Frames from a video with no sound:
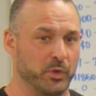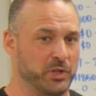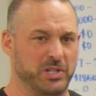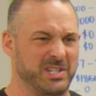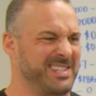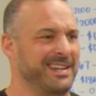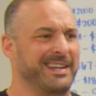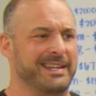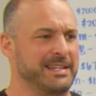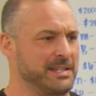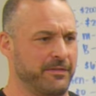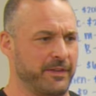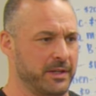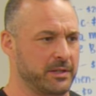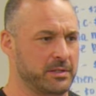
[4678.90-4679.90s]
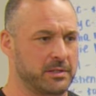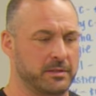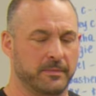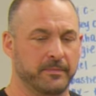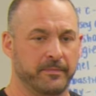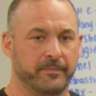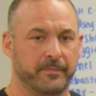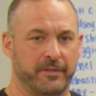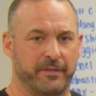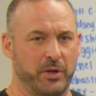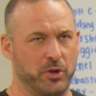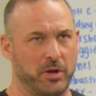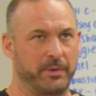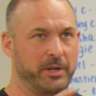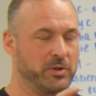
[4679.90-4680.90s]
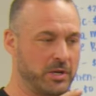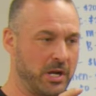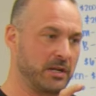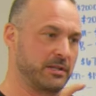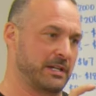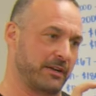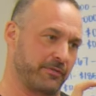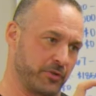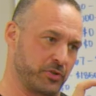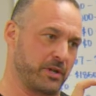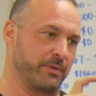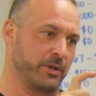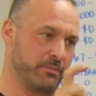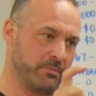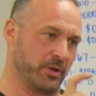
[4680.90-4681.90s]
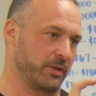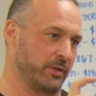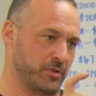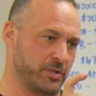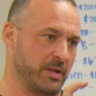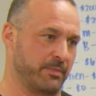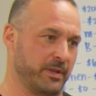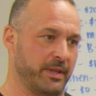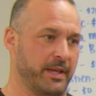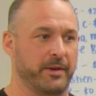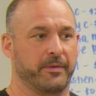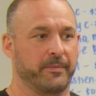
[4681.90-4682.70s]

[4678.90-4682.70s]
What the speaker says: Which is an easy fix. Mm-hmm. If I knew how many you contact versus how many you booked, there's something there.